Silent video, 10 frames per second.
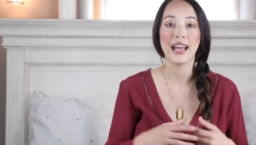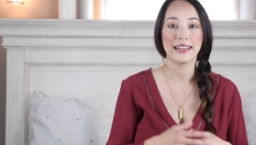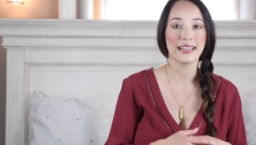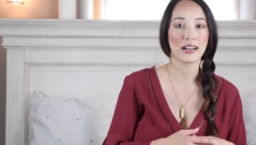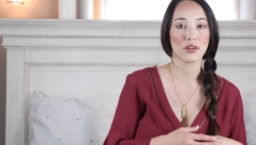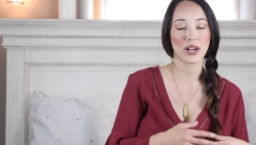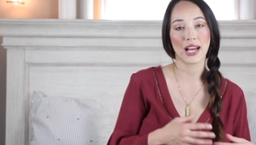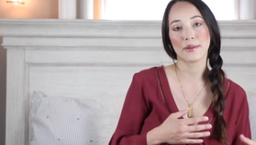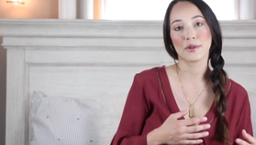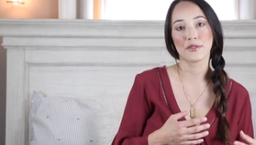And then I'll
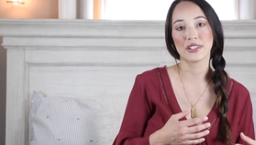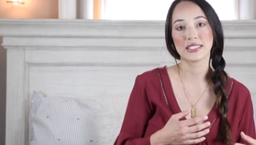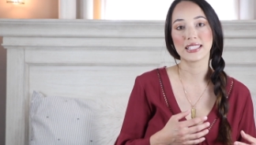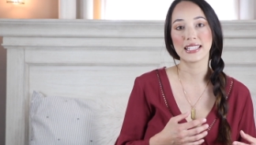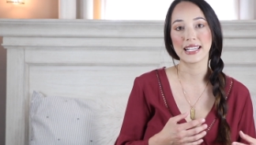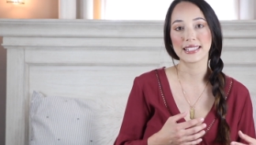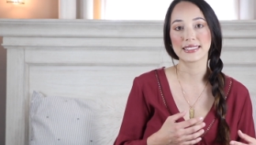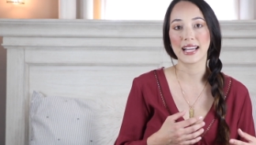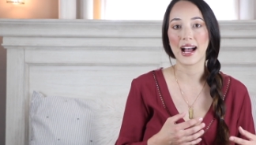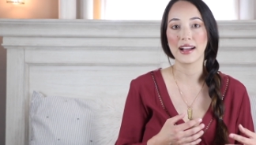kind of move into
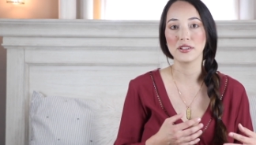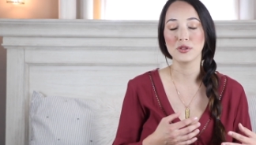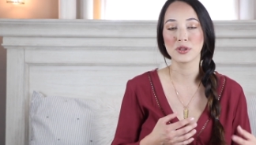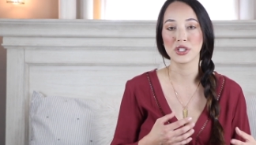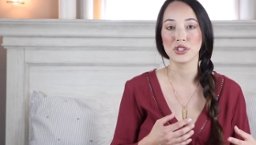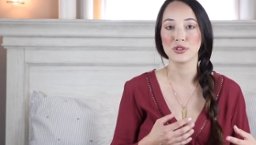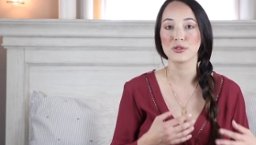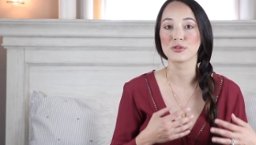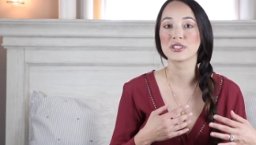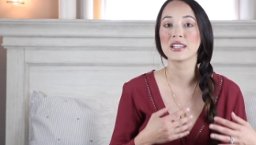things that you can
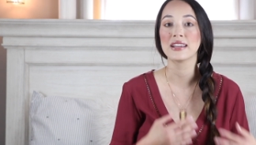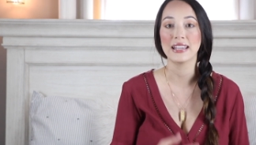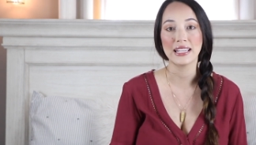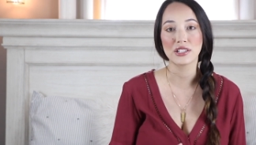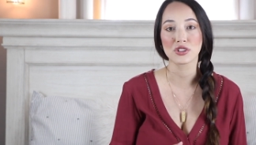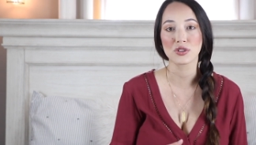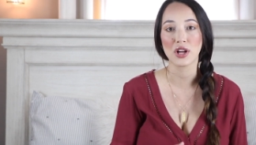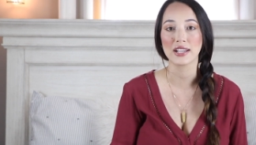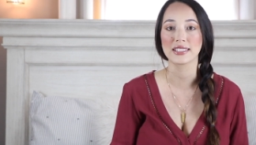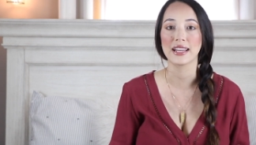use in your
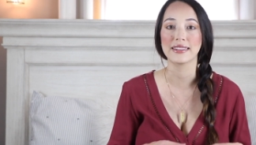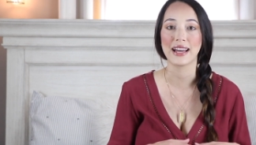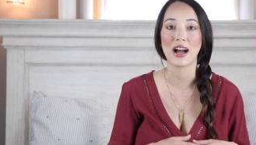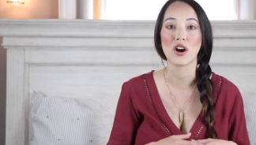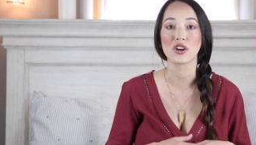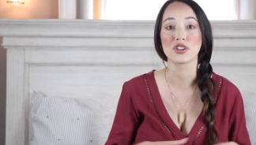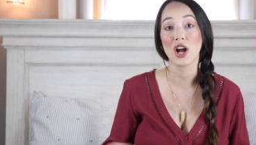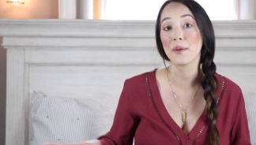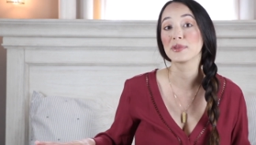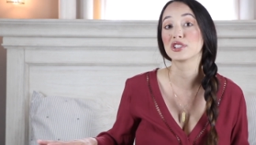closet that are
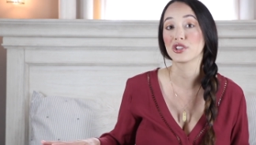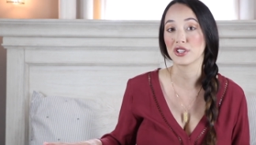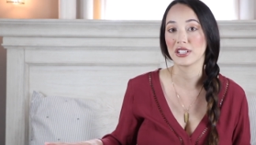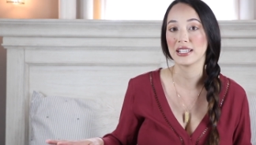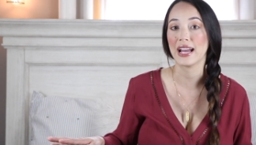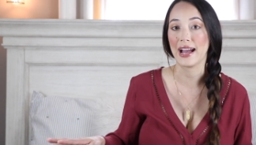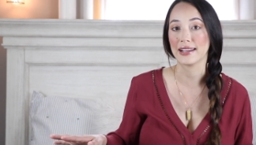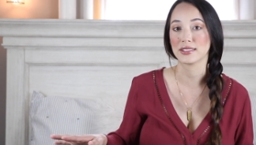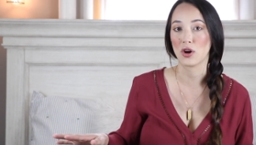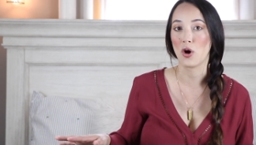not maternity
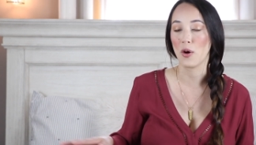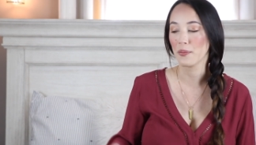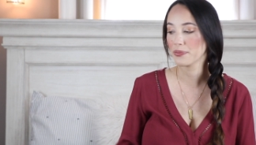at all.